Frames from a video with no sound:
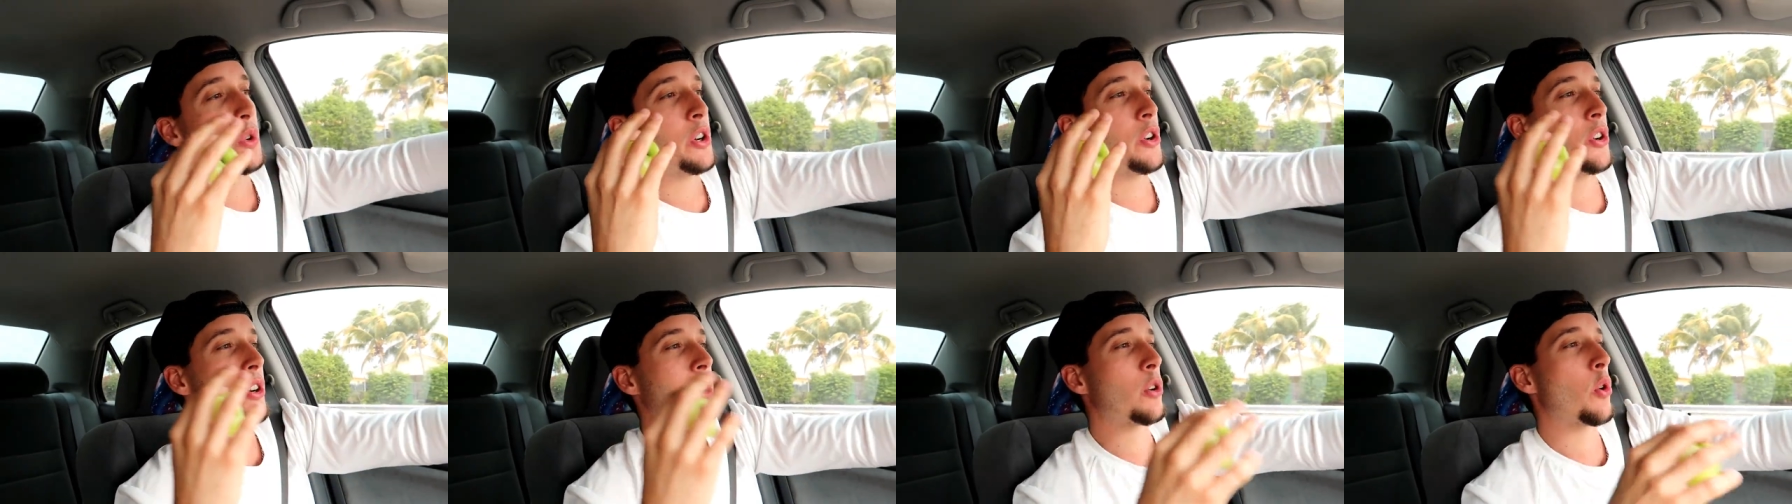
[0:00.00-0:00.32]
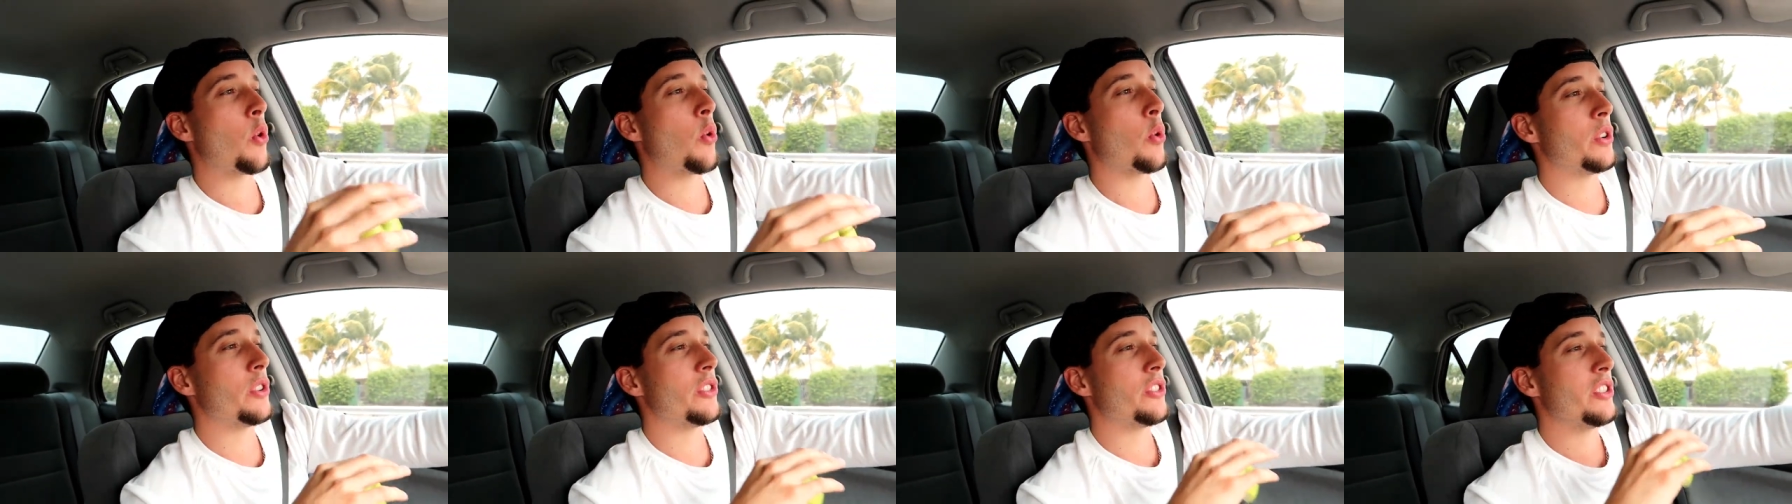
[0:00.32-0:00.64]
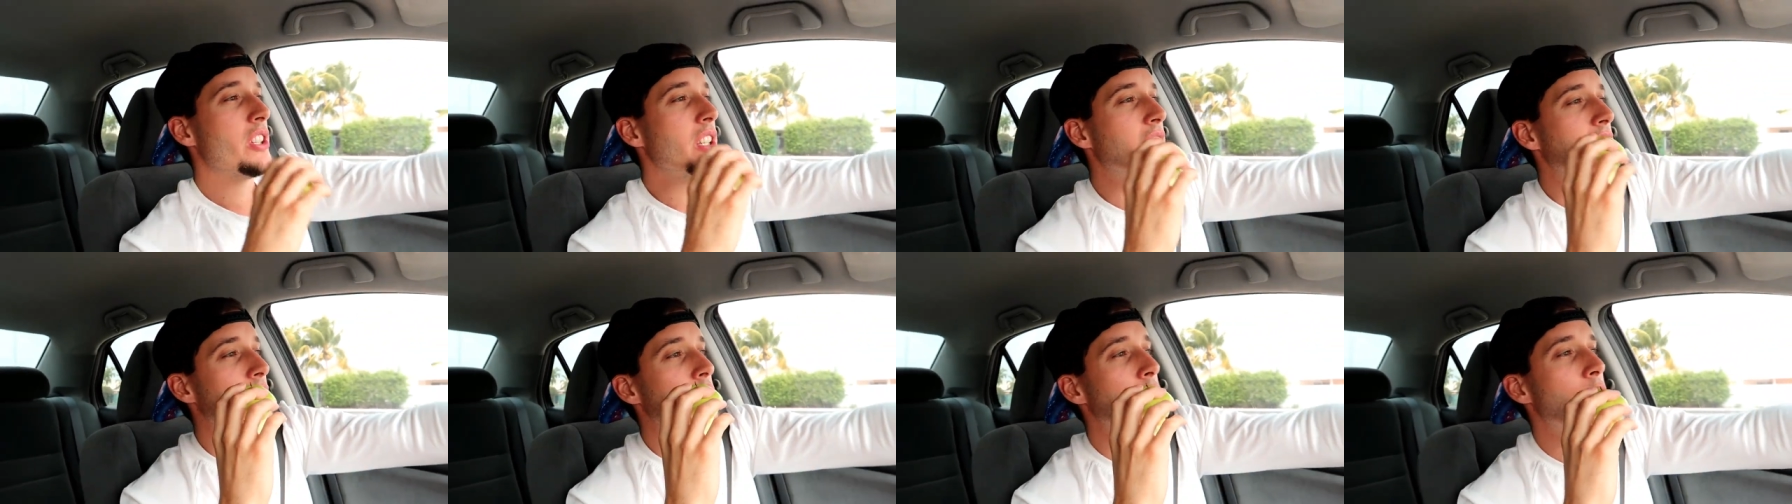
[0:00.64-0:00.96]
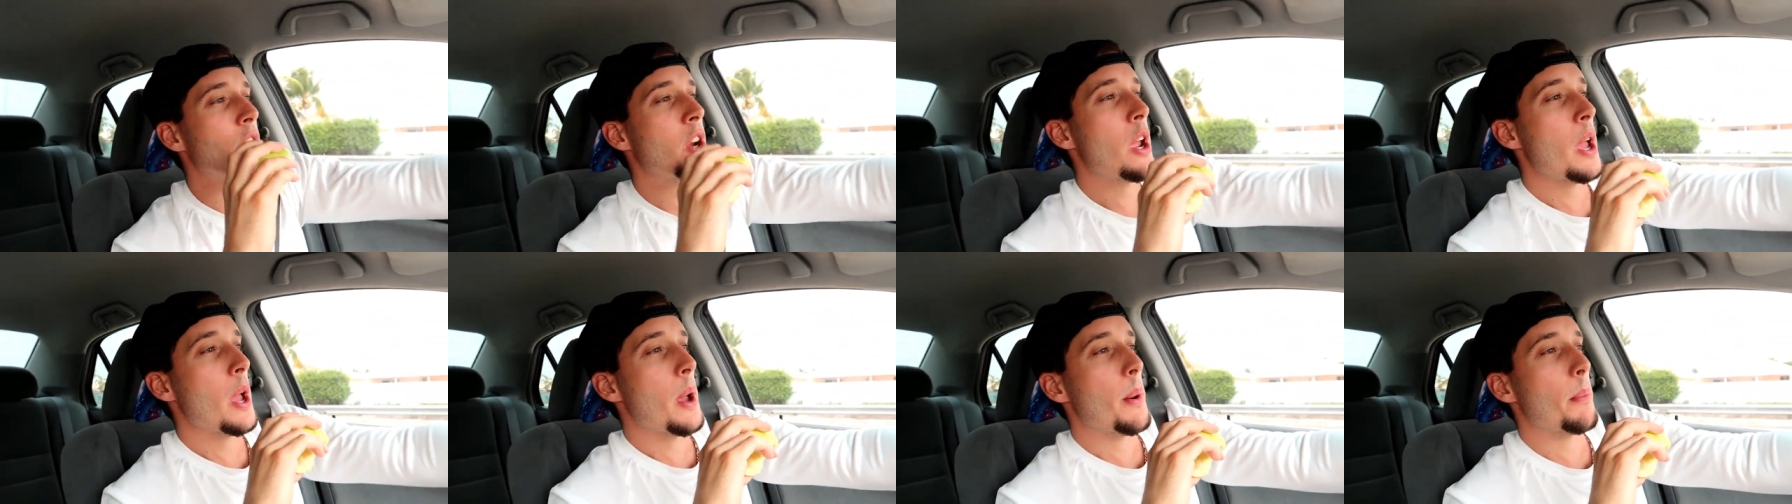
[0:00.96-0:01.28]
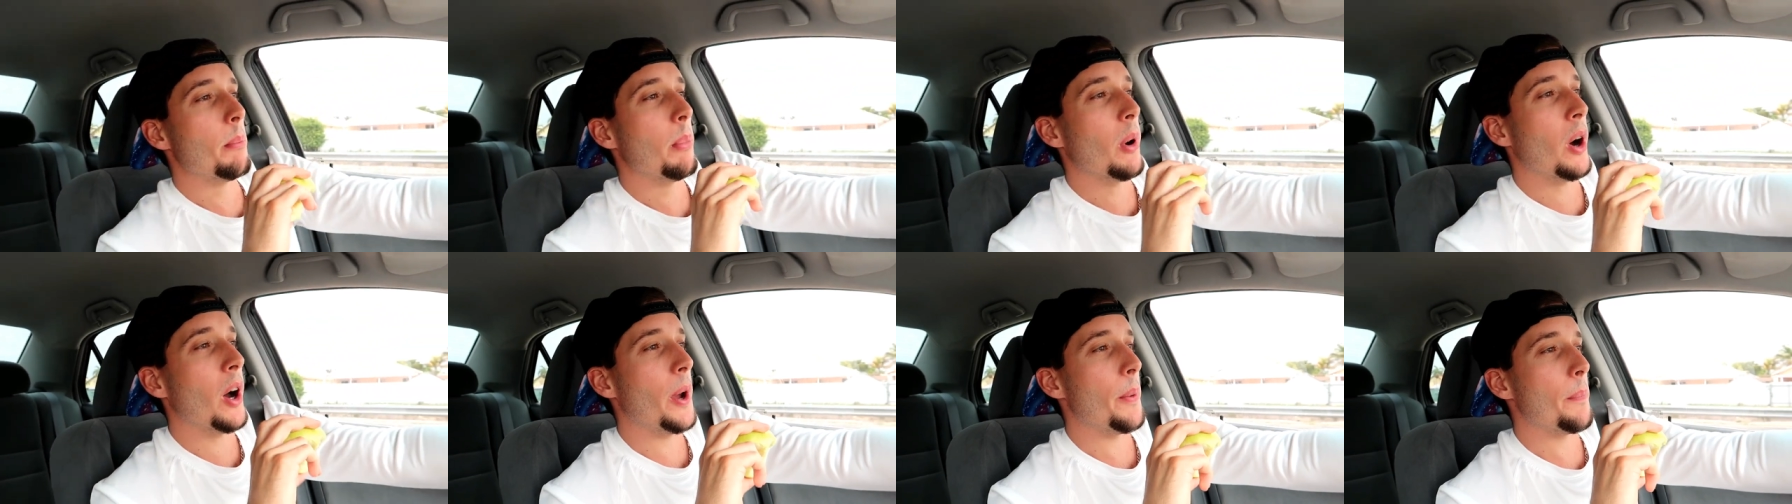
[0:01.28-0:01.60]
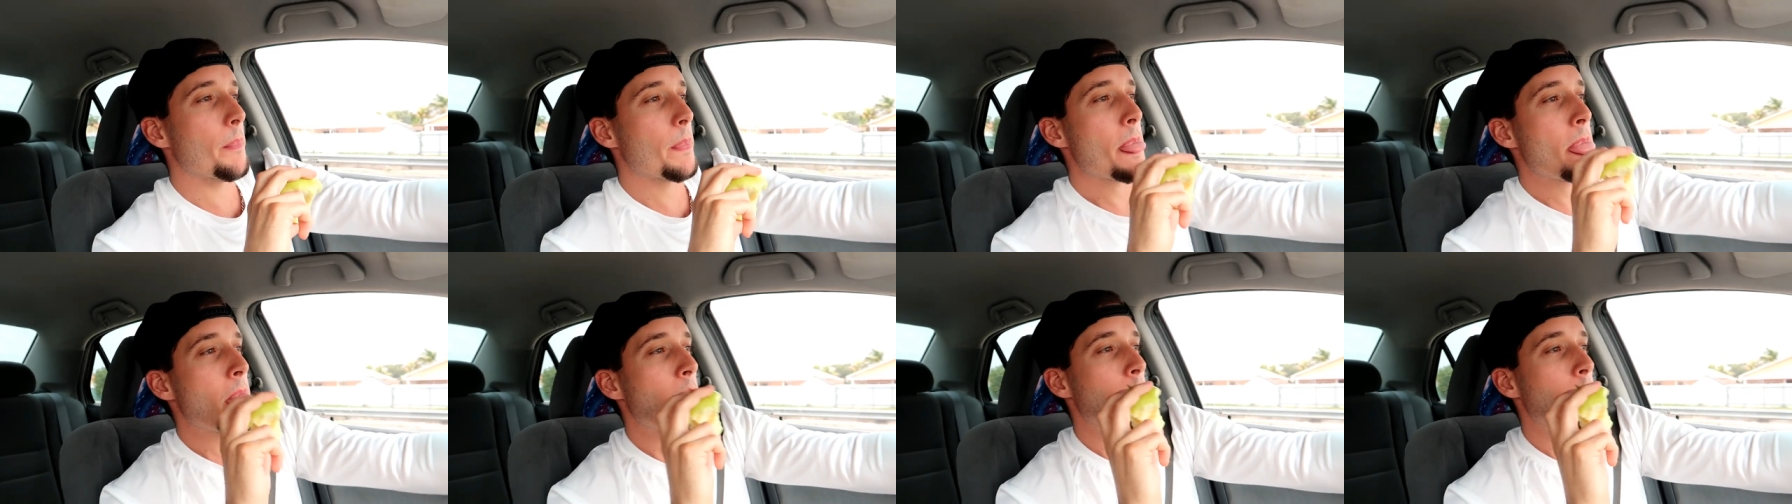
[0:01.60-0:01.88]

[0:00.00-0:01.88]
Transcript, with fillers: We're in quarantine here, but